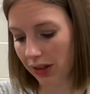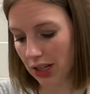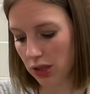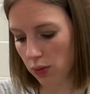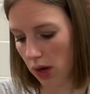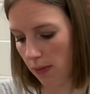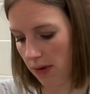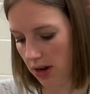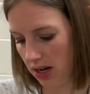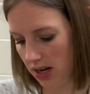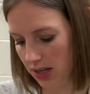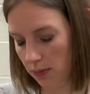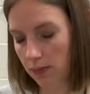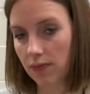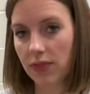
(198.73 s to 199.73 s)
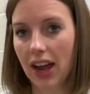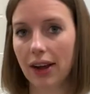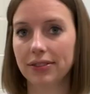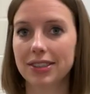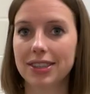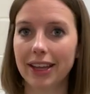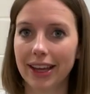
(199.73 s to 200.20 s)
That's why I'm gonna need to have
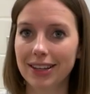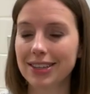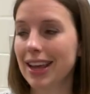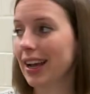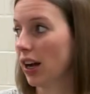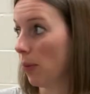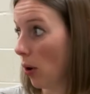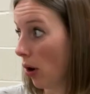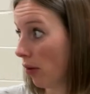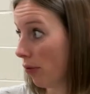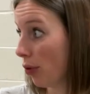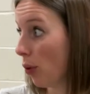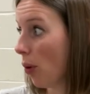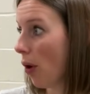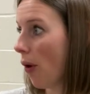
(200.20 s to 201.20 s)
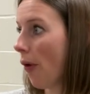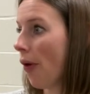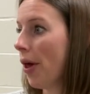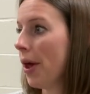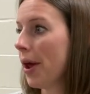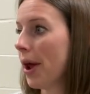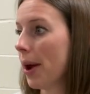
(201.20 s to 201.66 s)
to like take them off the wall
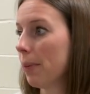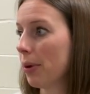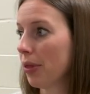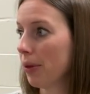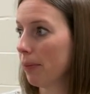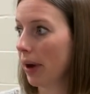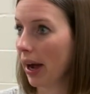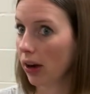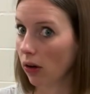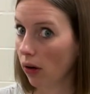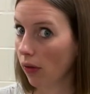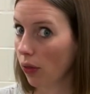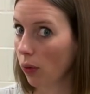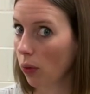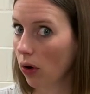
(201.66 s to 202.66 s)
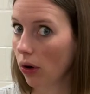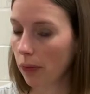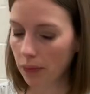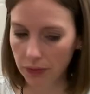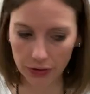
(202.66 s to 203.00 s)
and put them back on the wall.